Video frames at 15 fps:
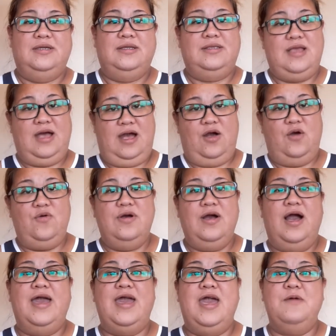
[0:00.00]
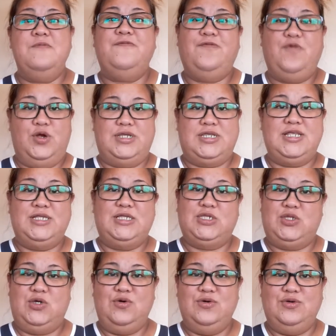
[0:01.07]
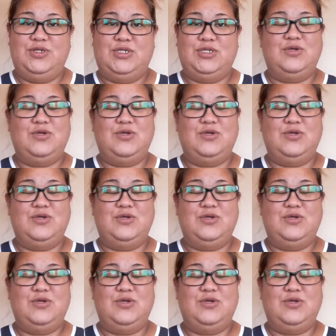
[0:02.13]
now I am 14 stones.